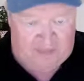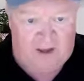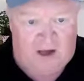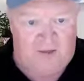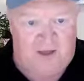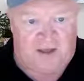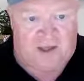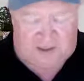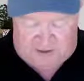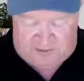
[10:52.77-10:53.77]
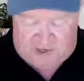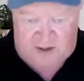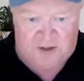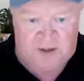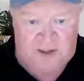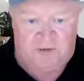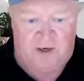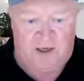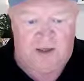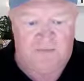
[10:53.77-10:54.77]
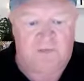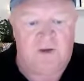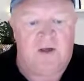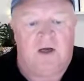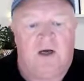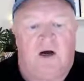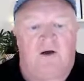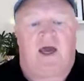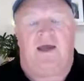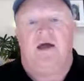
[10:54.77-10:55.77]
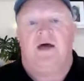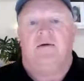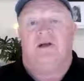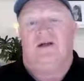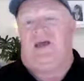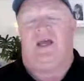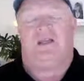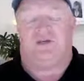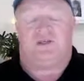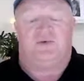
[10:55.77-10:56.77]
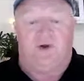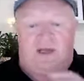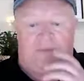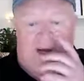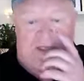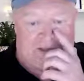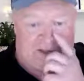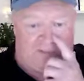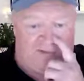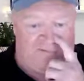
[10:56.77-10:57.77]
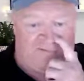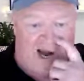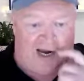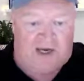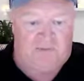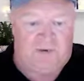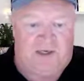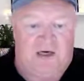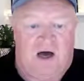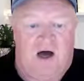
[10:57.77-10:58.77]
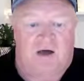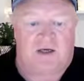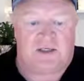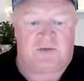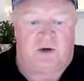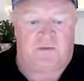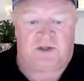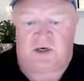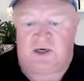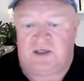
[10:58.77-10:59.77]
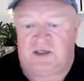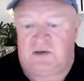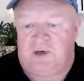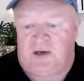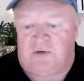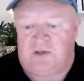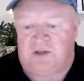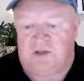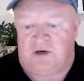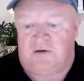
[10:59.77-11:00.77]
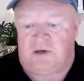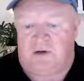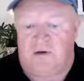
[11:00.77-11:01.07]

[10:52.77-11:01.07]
I think that's the range anyway. Okay. It doesn't really matter, to be frank, because what I'm trying to do here is show you